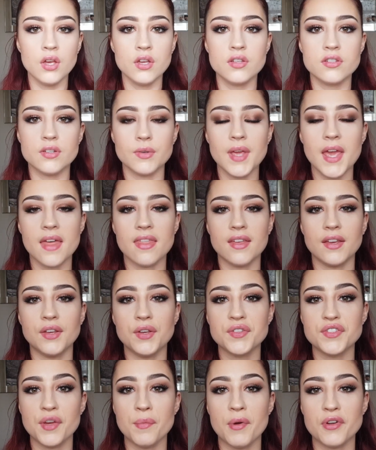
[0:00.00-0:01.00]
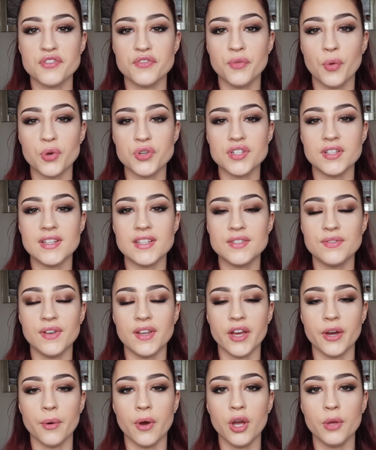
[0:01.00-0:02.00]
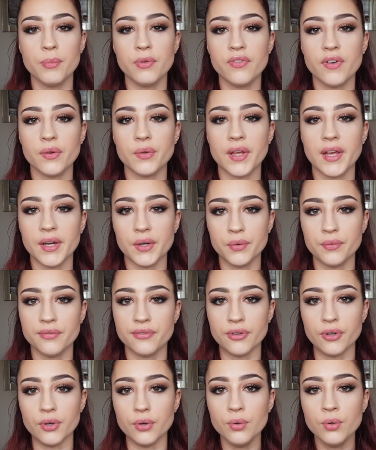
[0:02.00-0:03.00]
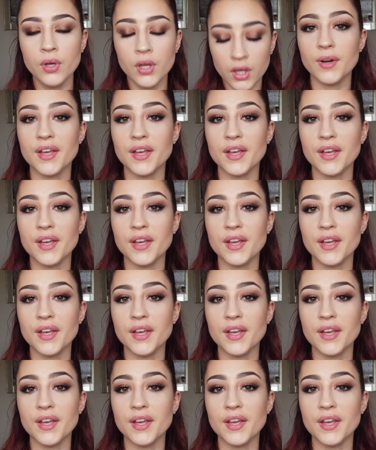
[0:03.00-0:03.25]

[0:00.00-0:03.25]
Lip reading: So yeah, thank you so much for watching this video. I hope you found it helpful.